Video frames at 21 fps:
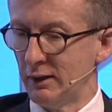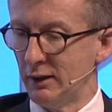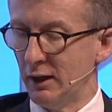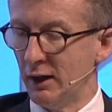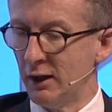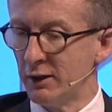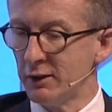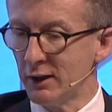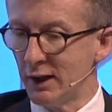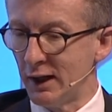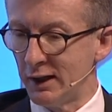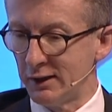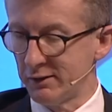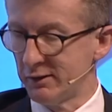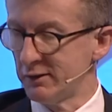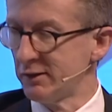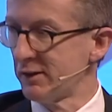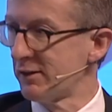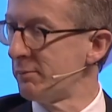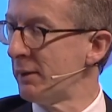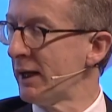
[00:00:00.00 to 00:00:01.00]

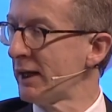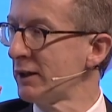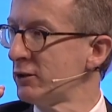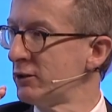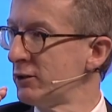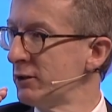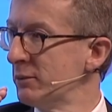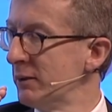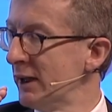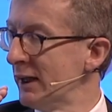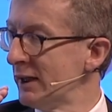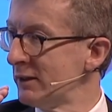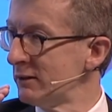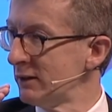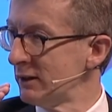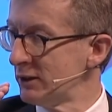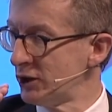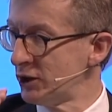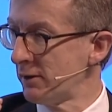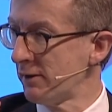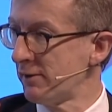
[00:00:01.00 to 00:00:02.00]
unlicensed spectrum and
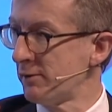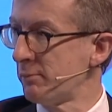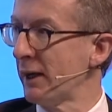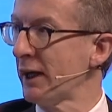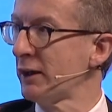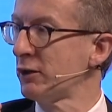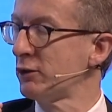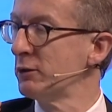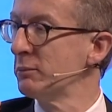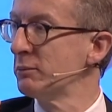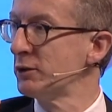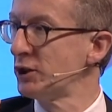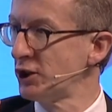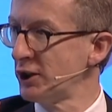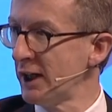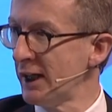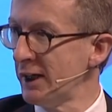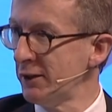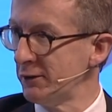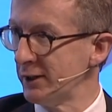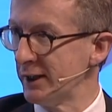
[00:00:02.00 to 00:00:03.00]
spectrum
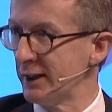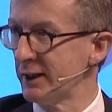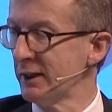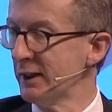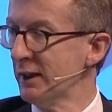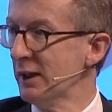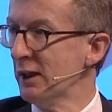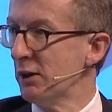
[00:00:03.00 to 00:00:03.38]
sharing,